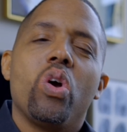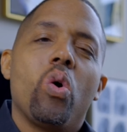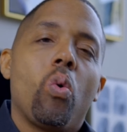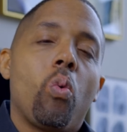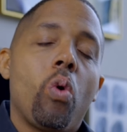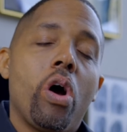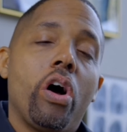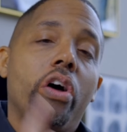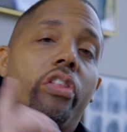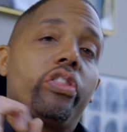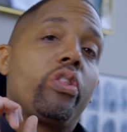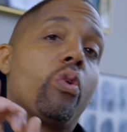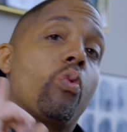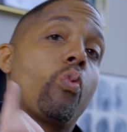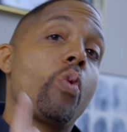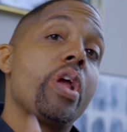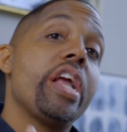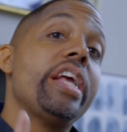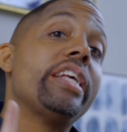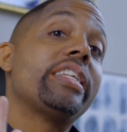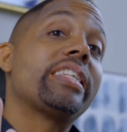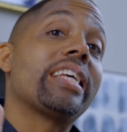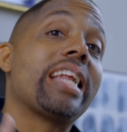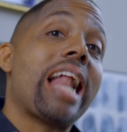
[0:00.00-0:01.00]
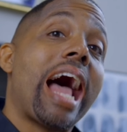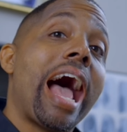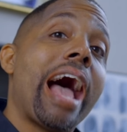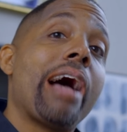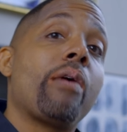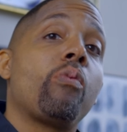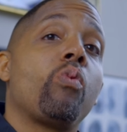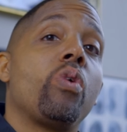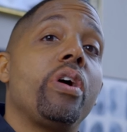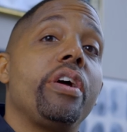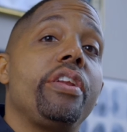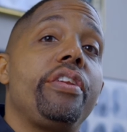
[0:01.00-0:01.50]
Well, the reason
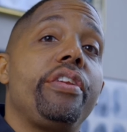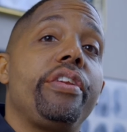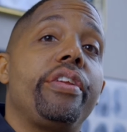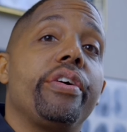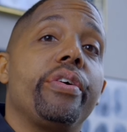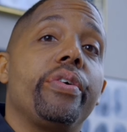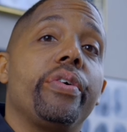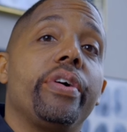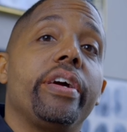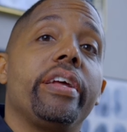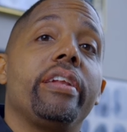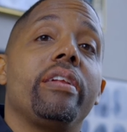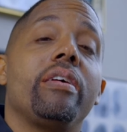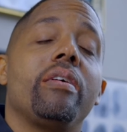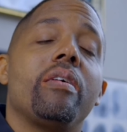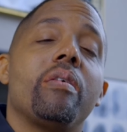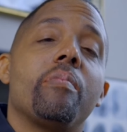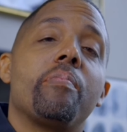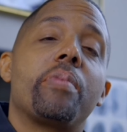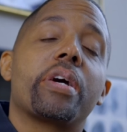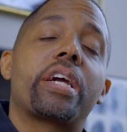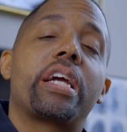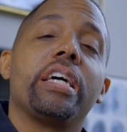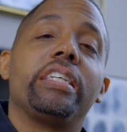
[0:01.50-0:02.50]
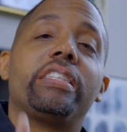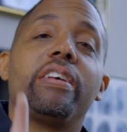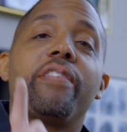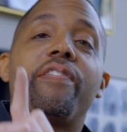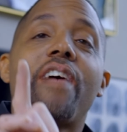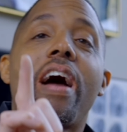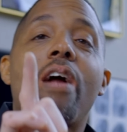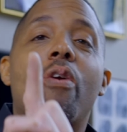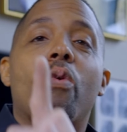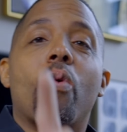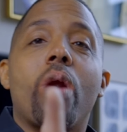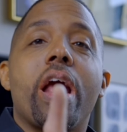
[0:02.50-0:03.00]
I wouldn't do it, because if
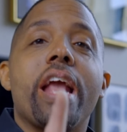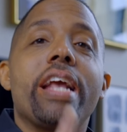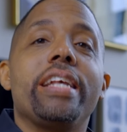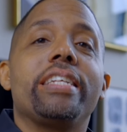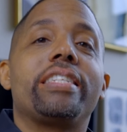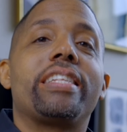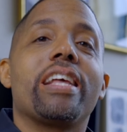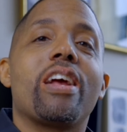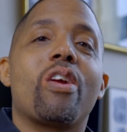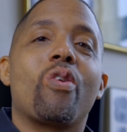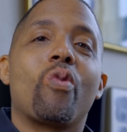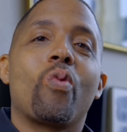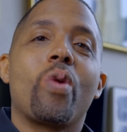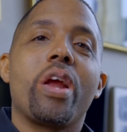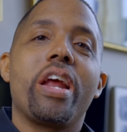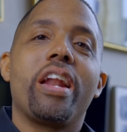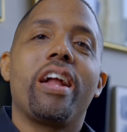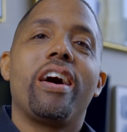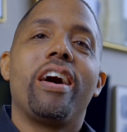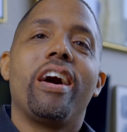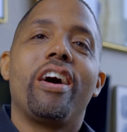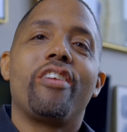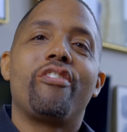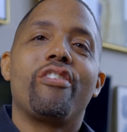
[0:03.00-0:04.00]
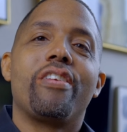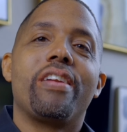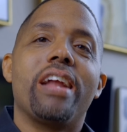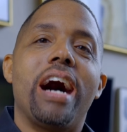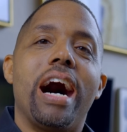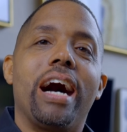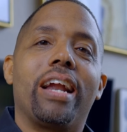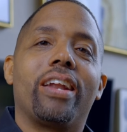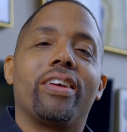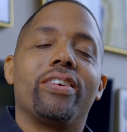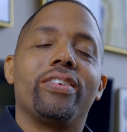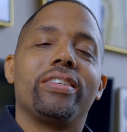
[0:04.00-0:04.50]
I raise their rent
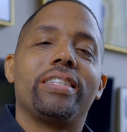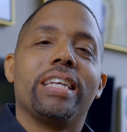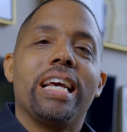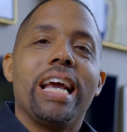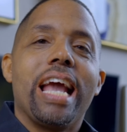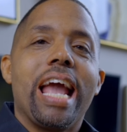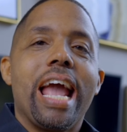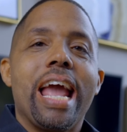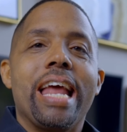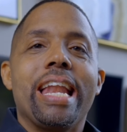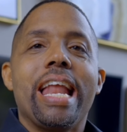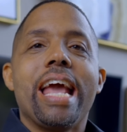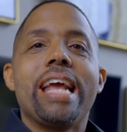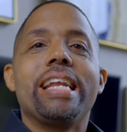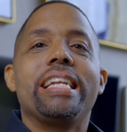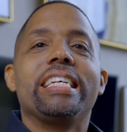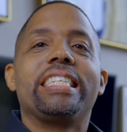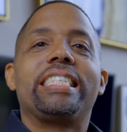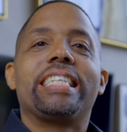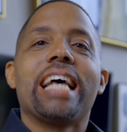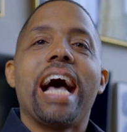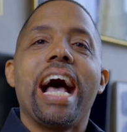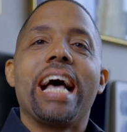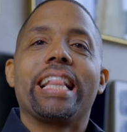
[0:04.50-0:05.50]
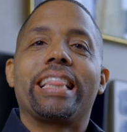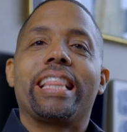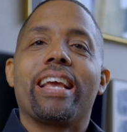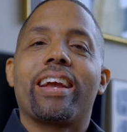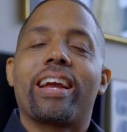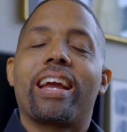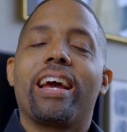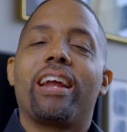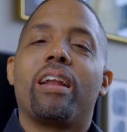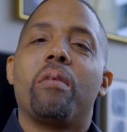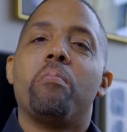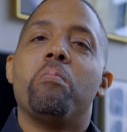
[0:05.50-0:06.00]
$100 and they decide they're
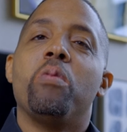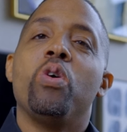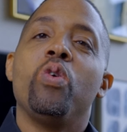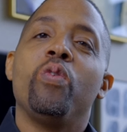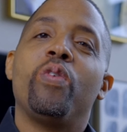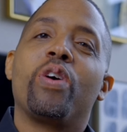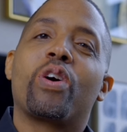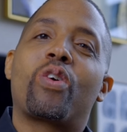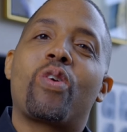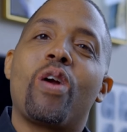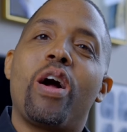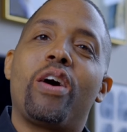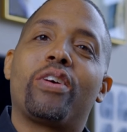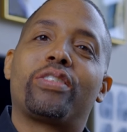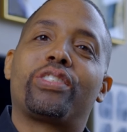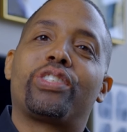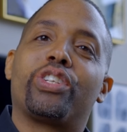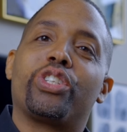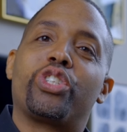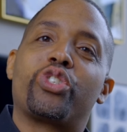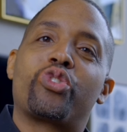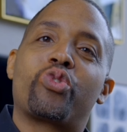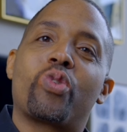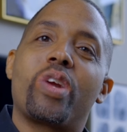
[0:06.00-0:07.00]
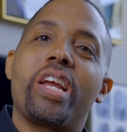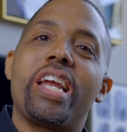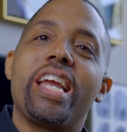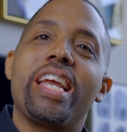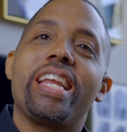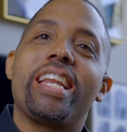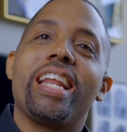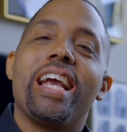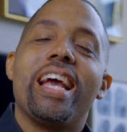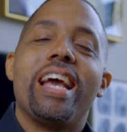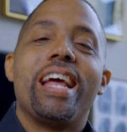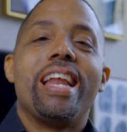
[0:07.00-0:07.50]
going to move across the street,